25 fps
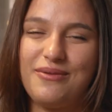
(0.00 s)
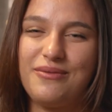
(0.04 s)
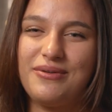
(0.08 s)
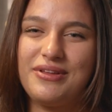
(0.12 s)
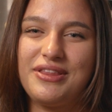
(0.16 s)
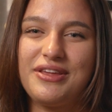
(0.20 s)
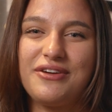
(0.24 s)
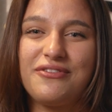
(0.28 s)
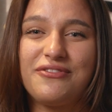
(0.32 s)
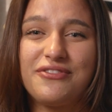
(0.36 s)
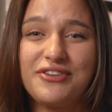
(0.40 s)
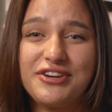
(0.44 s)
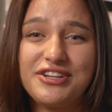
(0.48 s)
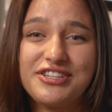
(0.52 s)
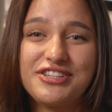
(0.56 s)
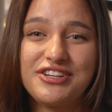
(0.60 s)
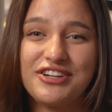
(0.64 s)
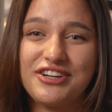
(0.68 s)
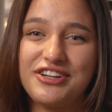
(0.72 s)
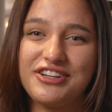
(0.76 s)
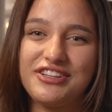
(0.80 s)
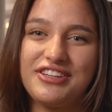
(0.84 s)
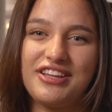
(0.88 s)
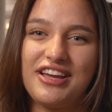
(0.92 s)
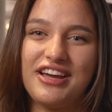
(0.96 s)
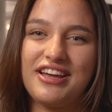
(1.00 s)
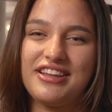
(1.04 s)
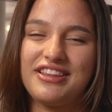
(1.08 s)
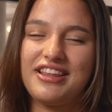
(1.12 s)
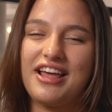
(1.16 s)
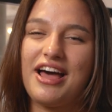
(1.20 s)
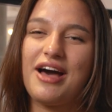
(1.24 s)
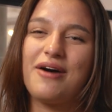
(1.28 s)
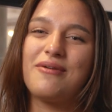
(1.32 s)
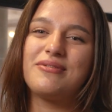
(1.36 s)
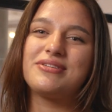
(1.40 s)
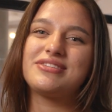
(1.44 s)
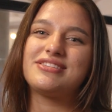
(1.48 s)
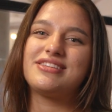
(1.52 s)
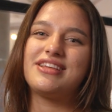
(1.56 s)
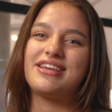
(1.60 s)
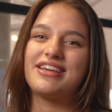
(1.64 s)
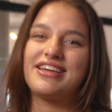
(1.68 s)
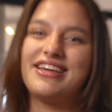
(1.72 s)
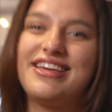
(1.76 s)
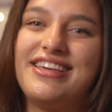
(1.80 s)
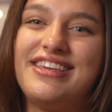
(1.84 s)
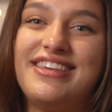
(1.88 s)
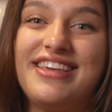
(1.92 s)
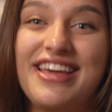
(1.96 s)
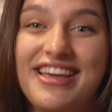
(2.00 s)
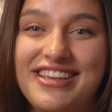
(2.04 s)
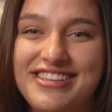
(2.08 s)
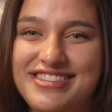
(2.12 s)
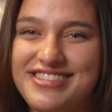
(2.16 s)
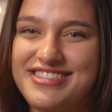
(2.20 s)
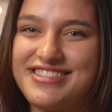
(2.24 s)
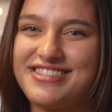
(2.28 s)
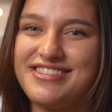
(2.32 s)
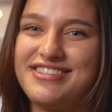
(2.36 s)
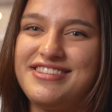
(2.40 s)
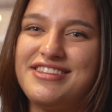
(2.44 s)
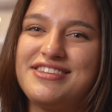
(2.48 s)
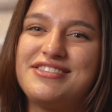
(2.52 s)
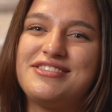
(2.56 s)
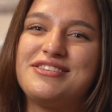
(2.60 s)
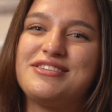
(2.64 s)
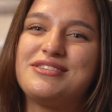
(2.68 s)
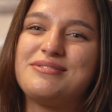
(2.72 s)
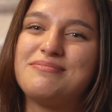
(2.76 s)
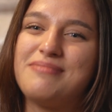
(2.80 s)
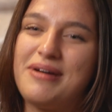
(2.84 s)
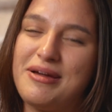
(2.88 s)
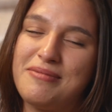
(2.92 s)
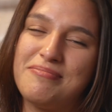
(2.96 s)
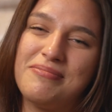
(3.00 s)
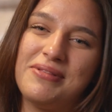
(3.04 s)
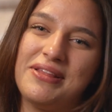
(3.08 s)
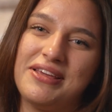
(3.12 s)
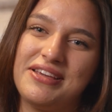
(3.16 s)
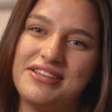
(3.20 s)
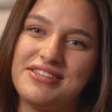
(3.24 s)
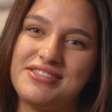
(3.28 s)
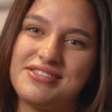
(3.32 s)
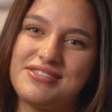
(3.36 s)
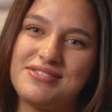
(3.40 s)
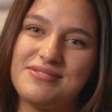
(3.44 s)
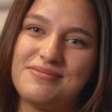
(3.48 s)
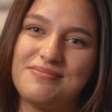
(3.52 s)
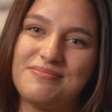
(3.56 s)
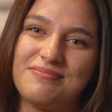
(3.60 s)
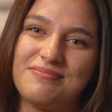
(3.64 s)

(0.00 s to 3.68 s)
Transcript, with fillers: When I first heard that, I was like, yes, this is my place.